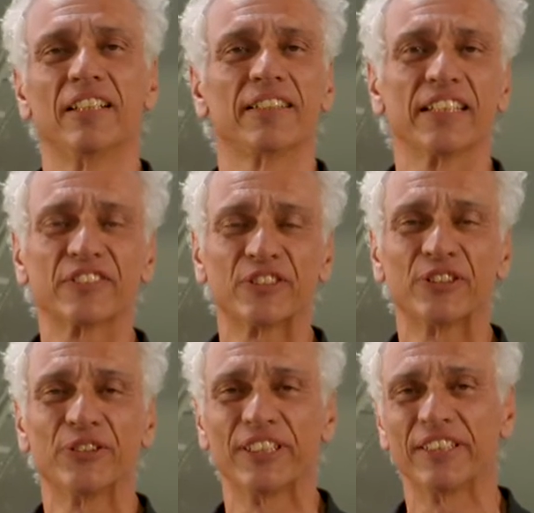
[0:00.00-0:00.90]
Thanks for
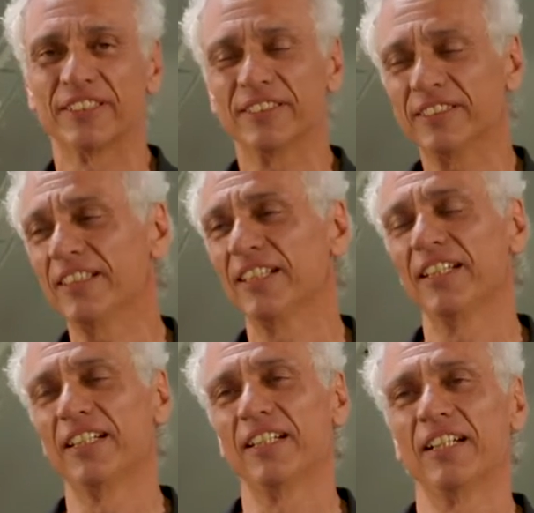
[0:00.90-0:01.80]
tuning in.
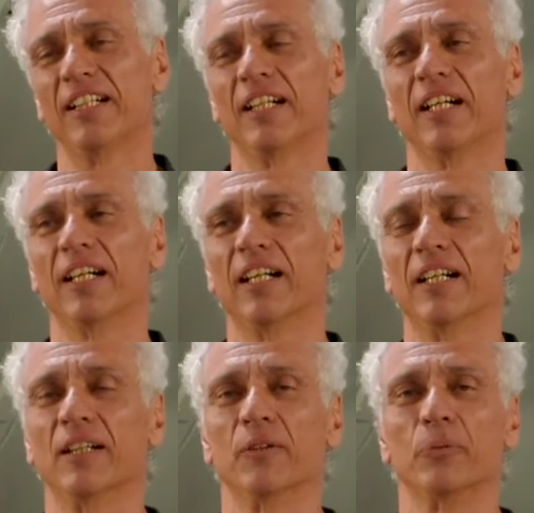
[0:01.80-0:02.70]

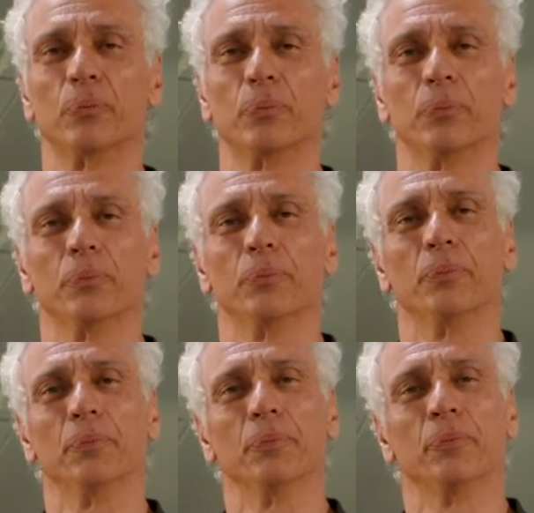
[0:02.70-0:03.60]
Uh,
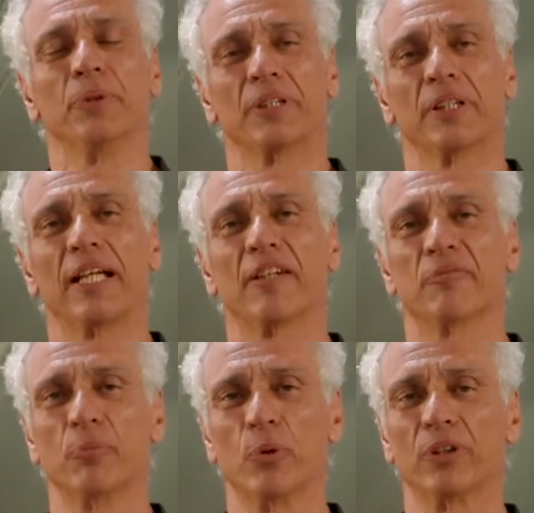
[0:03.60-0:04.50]
we're going to have
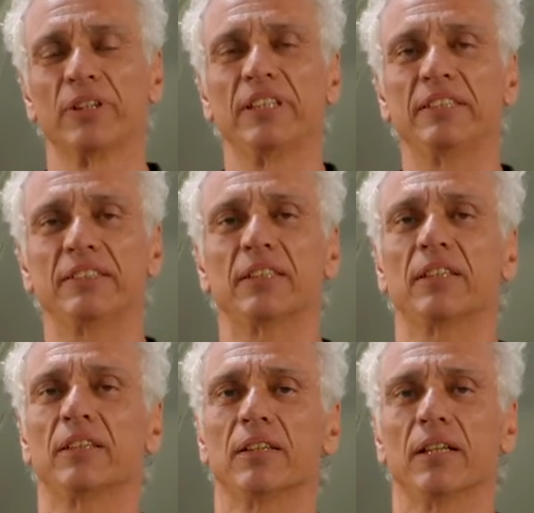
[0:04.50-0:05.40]
more of these
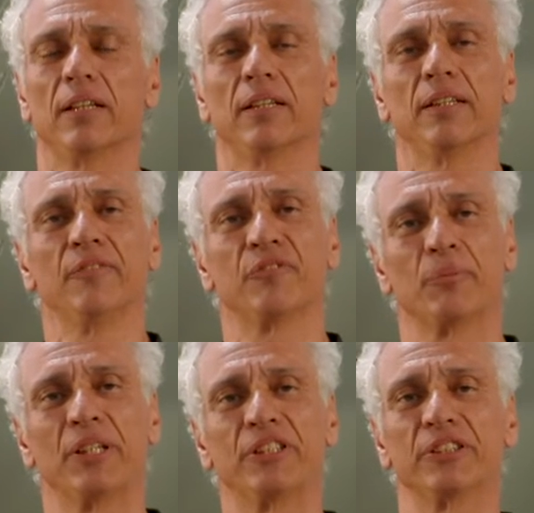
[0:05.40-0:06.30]
uh,
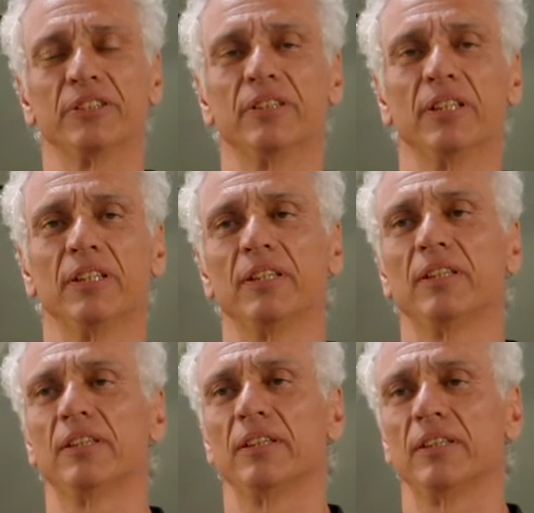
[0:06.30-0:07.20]
information
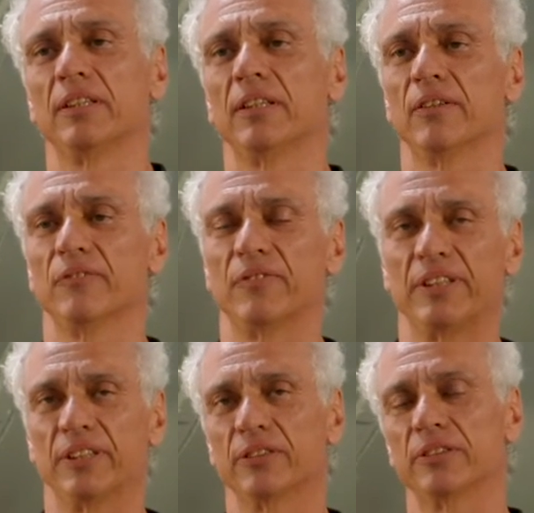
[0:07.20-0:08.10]
uh,
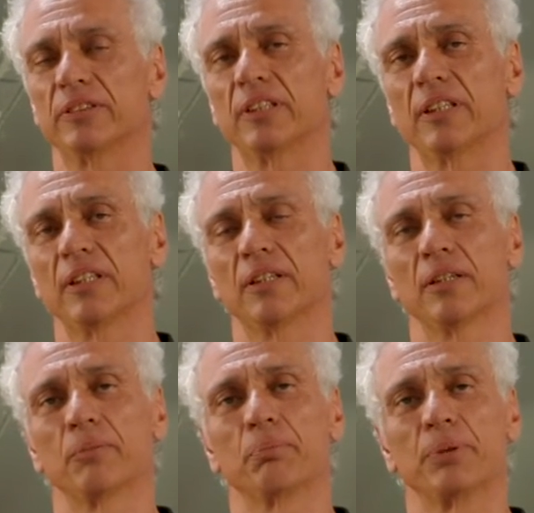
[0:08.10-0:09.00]
videos.
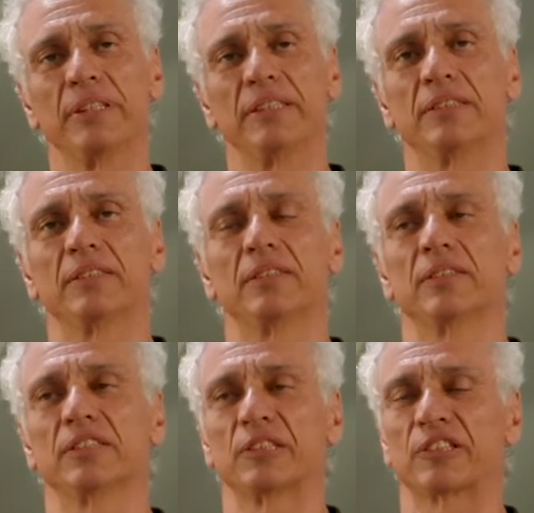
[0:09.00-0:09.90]
Uh, please
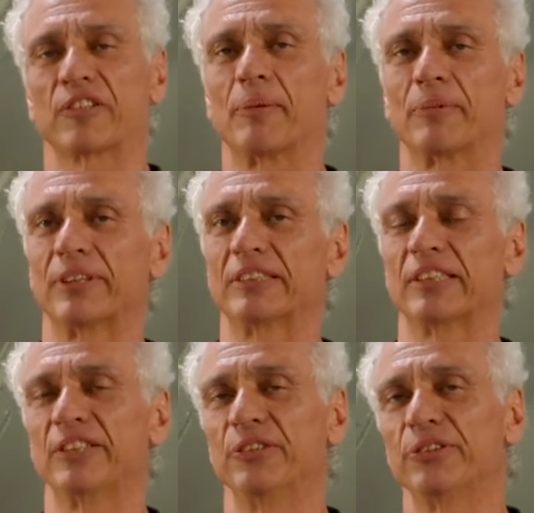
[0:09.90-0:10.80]
subscribe to us
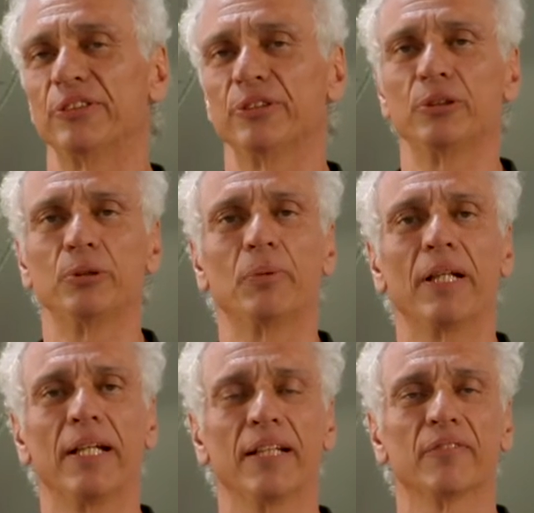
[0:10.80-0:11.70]
on YouTube
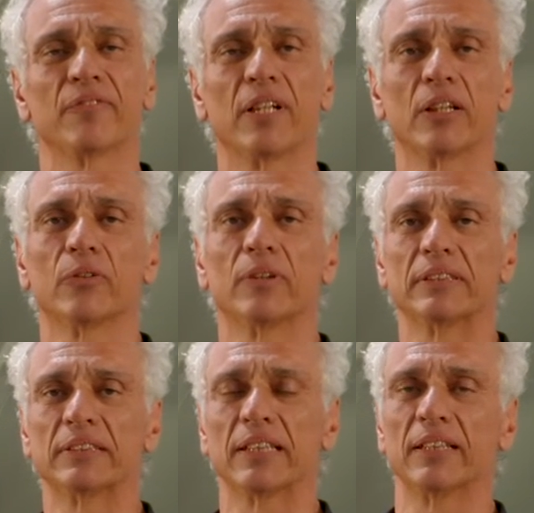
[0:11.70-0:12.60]
and follow
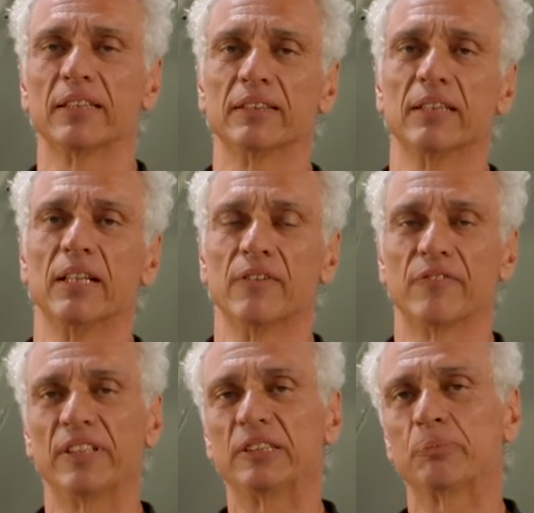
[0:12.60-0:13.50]
us on
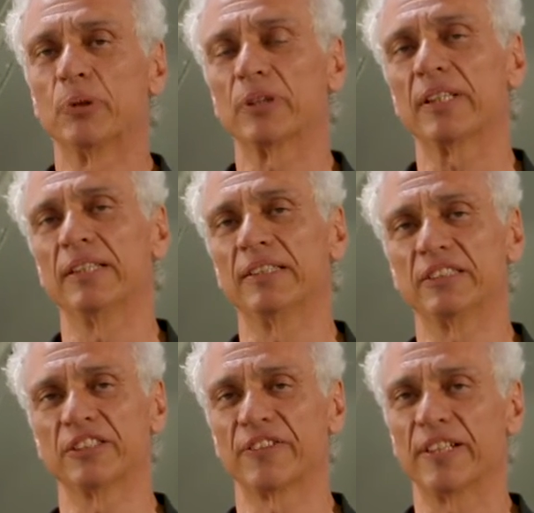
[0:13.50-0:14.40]
Facebook and
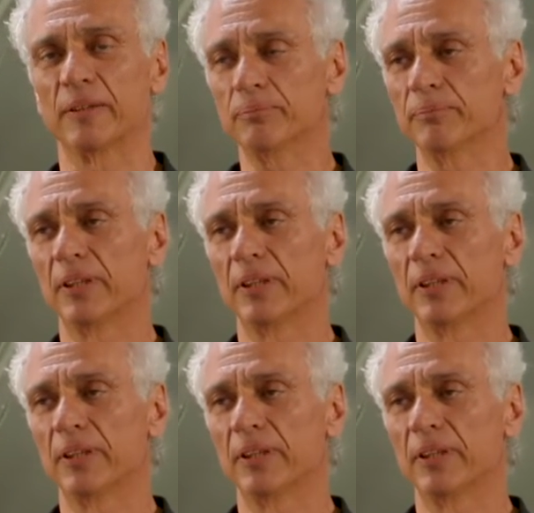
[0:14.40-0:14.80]
Instagram.